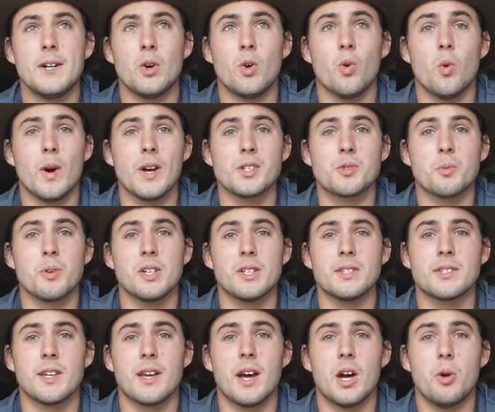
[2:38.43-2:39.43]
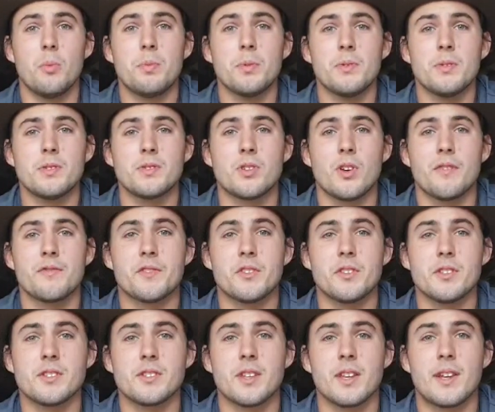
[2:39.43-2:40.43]
always willing to help as often
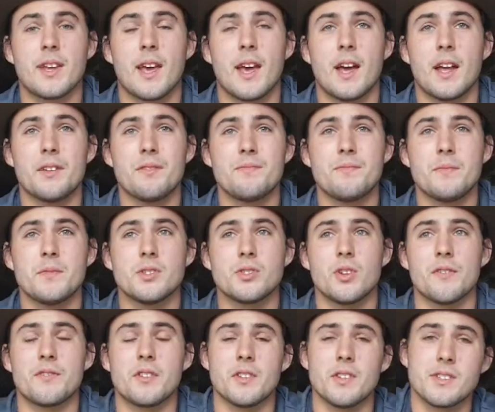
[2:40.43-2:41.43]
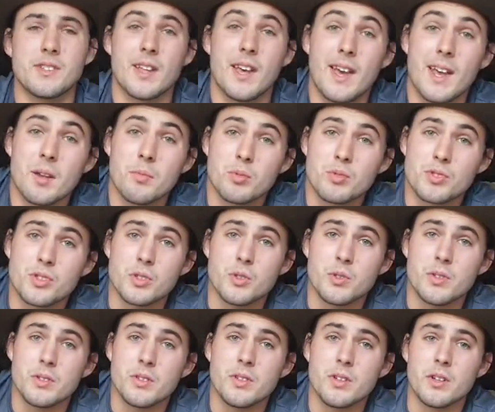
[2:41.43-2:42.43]
as they can, as often as they're able to,
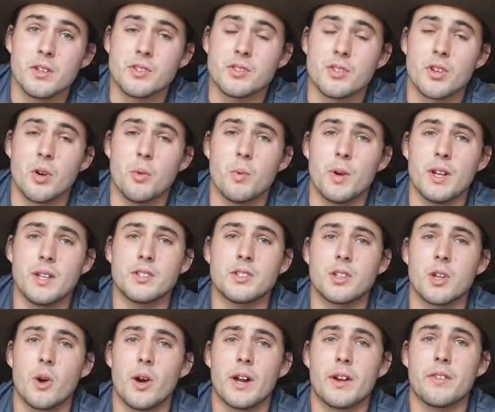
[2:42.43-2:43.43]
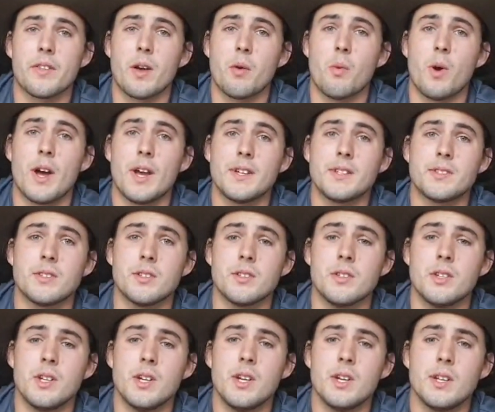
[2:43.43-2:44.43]
and are so willing to go out of their way to
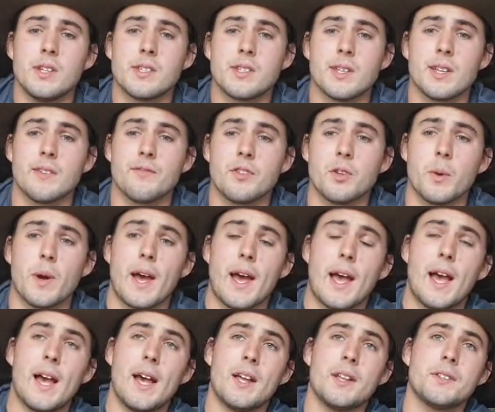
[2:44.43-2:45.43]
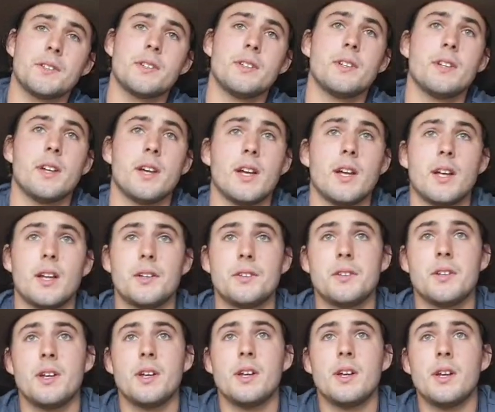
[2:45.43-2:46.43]
give you a hand. And
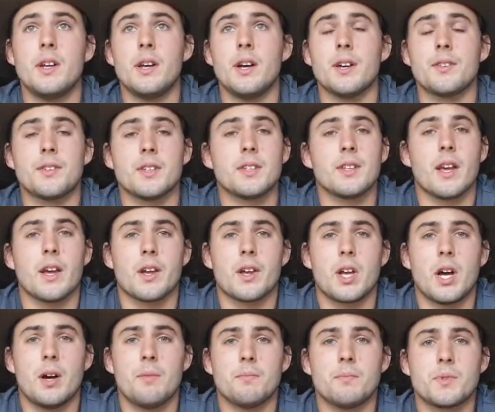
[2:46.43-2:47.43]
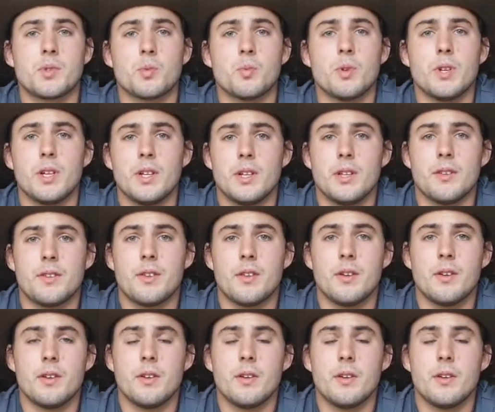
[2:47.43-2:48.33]
I think that comes with